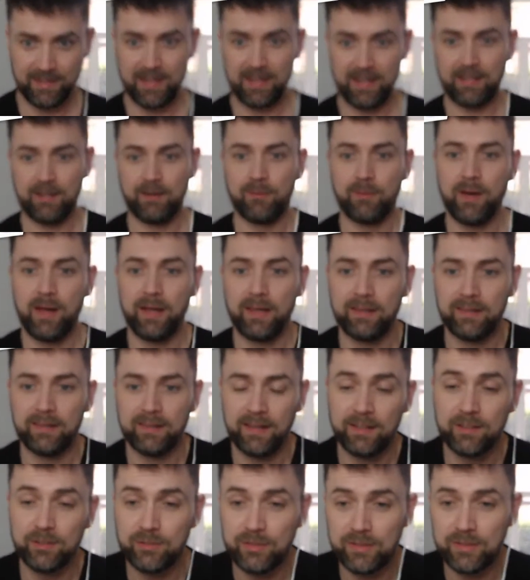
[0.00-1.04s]
Anyway,
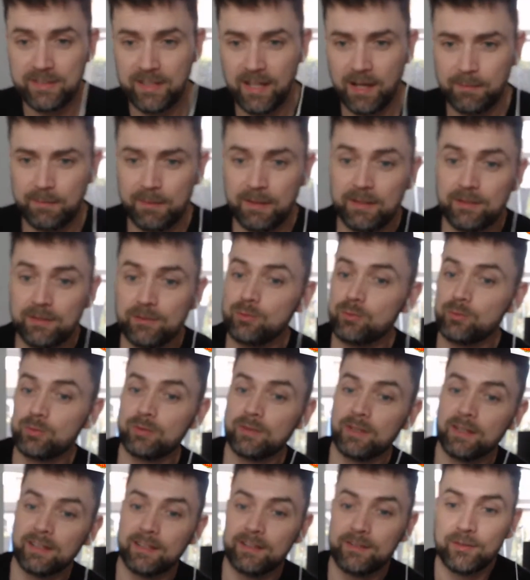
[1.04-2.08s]
injury time it is.
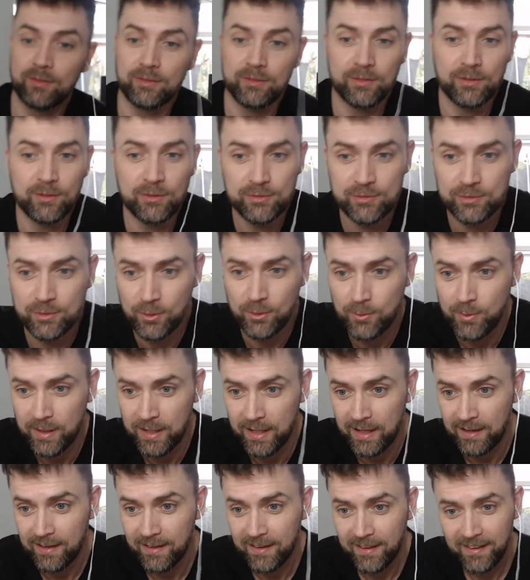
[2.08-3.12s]
Oh, nearly done. They could still
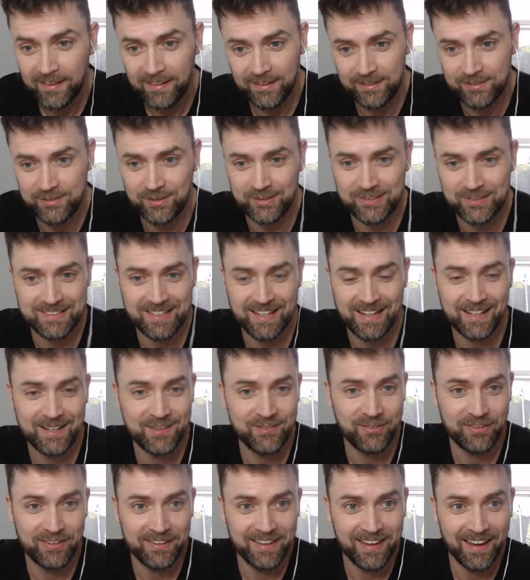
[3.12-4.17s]
win it. Let's not say
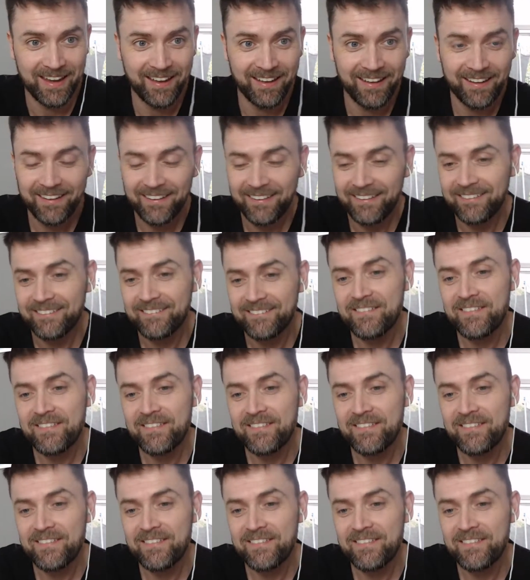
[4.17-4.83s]
anything yet.